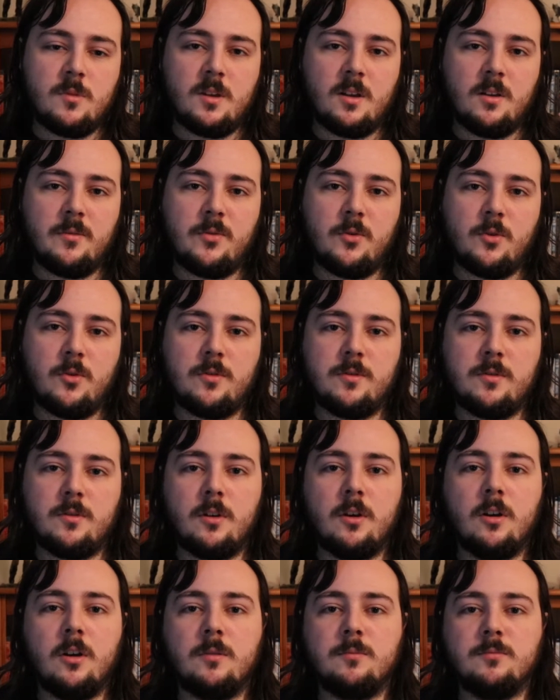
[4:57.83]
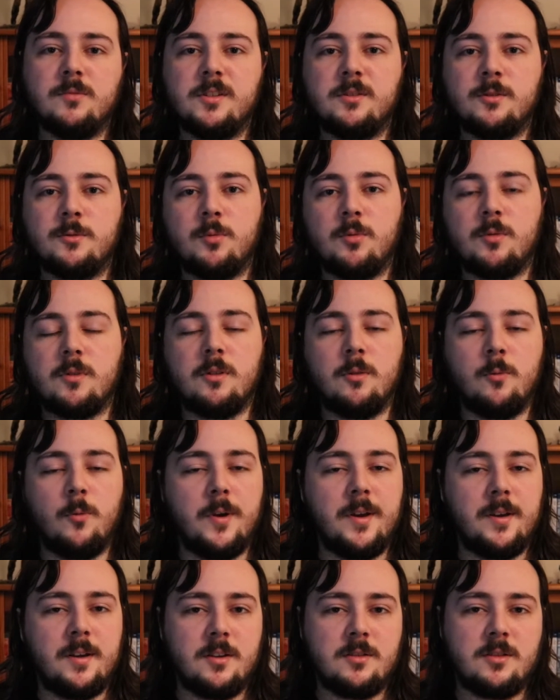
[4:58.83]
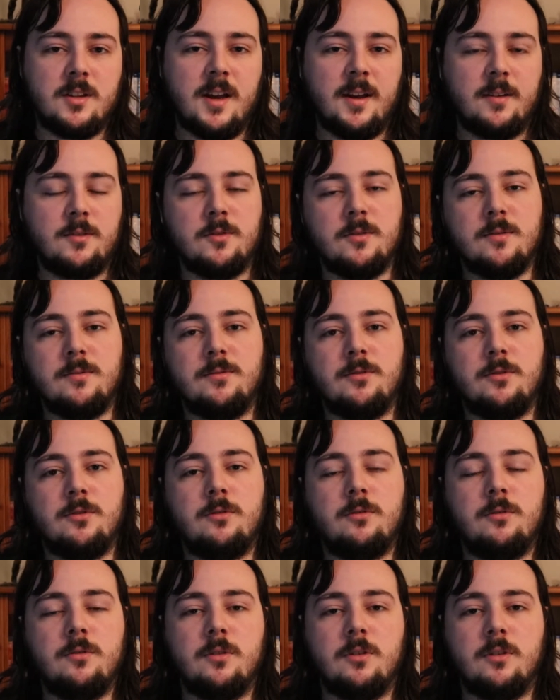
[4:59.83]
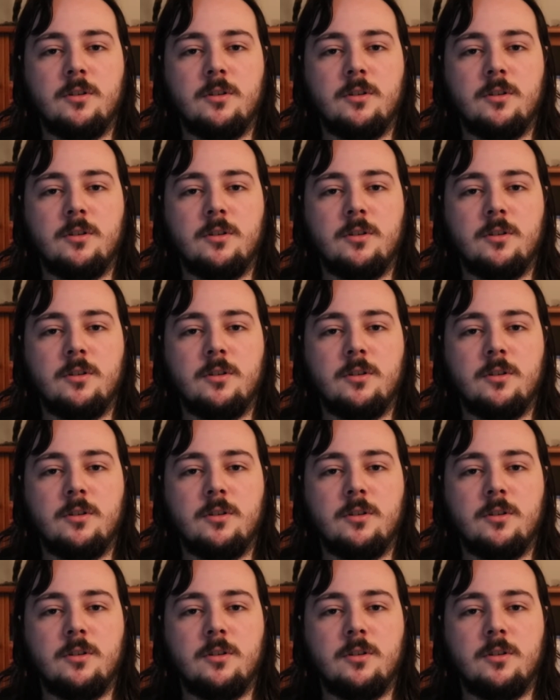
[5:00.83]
I thought this is probably the weakest act overall,